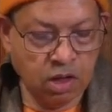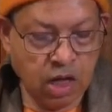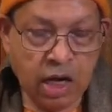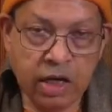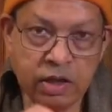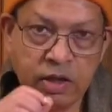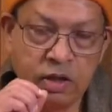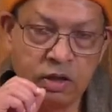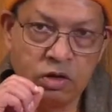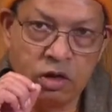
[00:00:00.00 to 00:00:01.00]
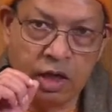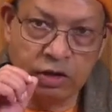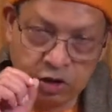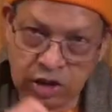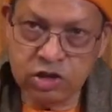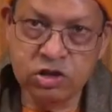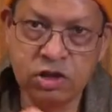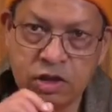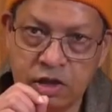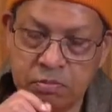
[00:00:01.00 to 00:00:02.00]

And thus he